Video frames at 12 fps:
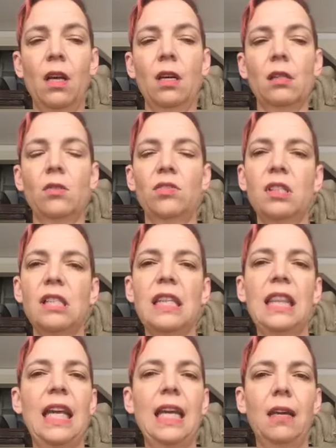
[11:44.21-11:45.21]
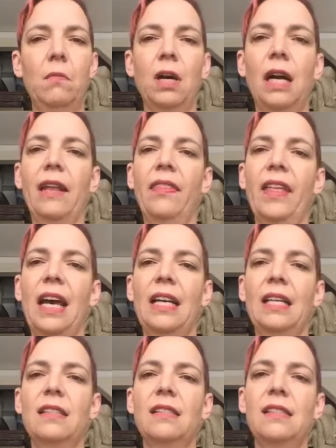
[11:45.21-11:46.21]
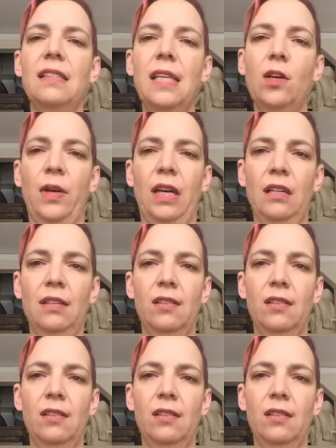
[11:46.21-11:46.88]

So just think in mind that sequence.